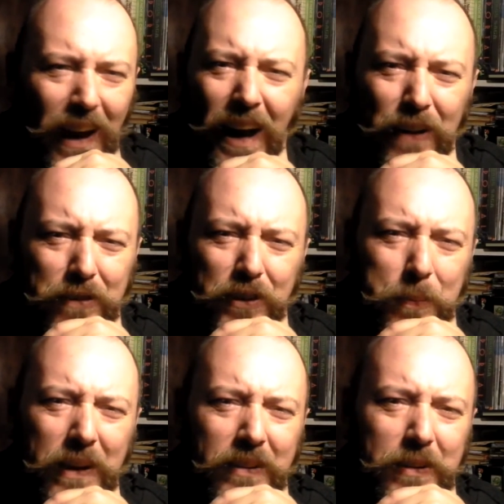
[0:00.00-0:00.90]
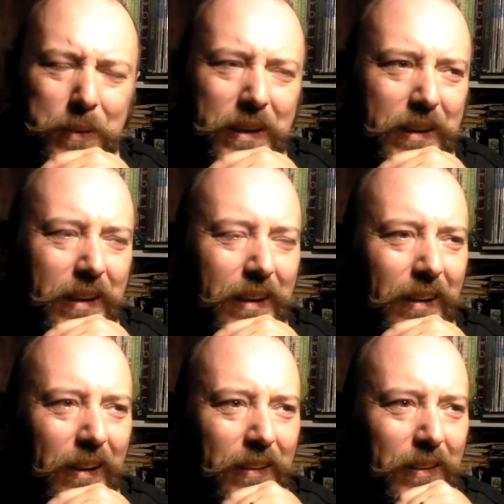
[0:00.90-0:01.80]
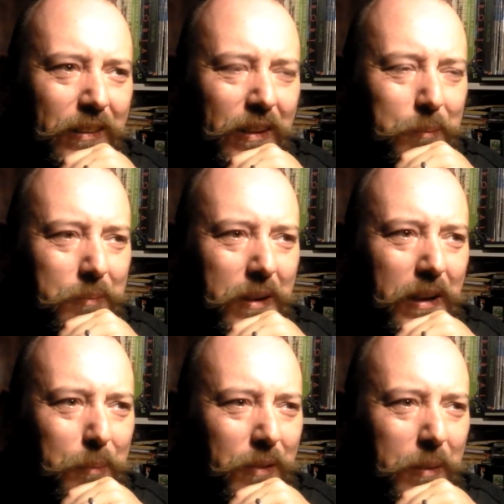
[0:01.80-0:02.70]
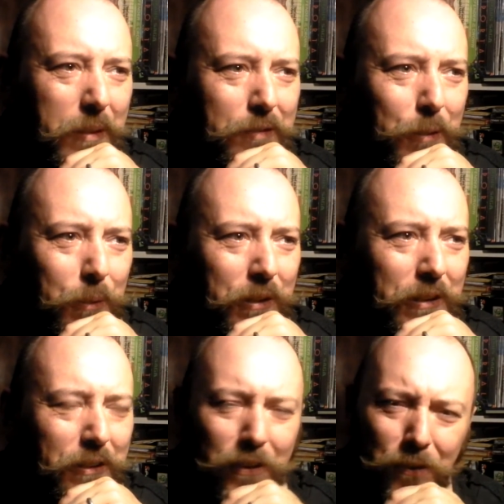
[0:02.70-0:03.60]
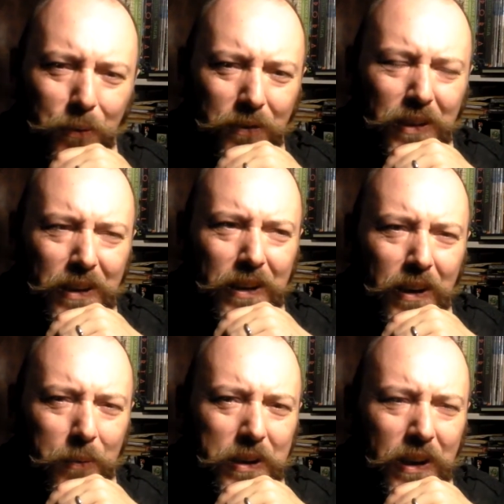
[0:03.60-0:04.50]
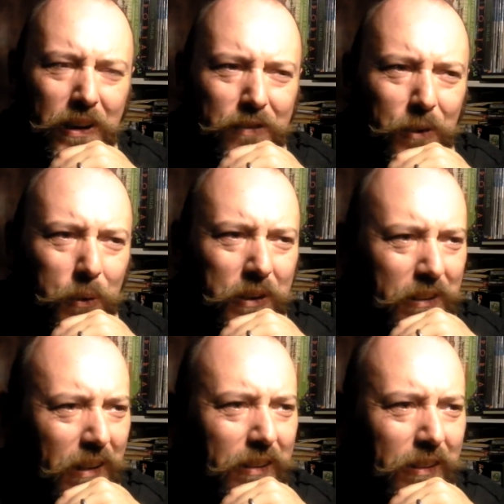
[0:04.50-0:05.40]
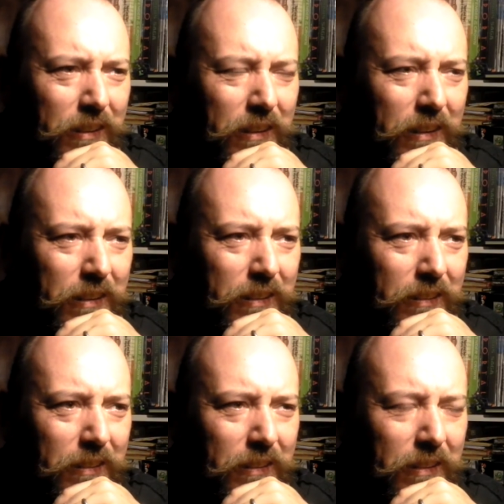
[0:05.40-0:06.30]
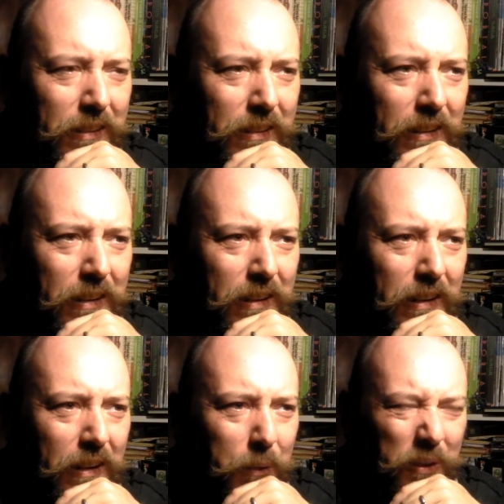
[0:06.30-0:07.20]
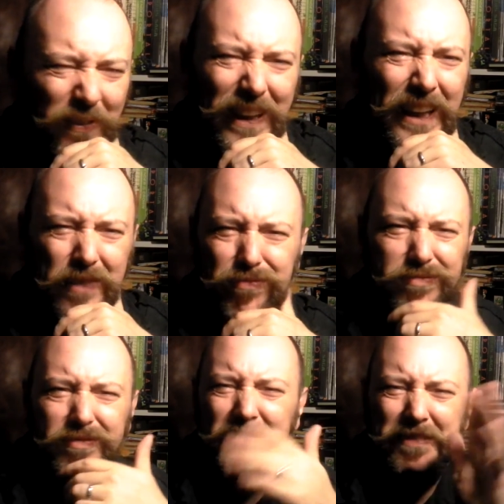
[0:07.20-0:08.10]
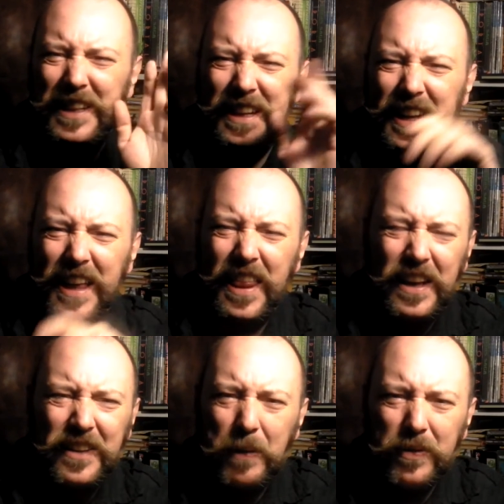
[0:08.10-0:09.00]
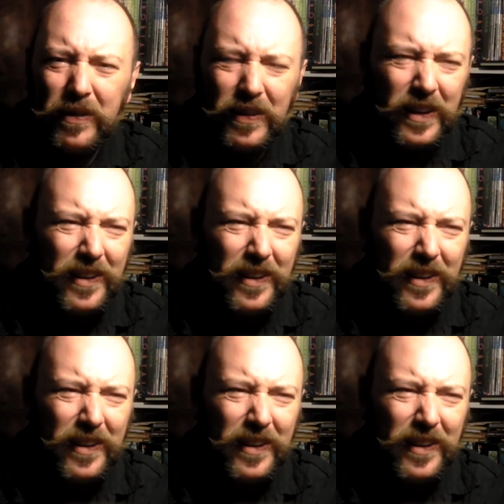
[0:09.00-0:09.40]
I never expected to be like this come my 40s. When you hit your 40s, that's I always thought, that's absolutely,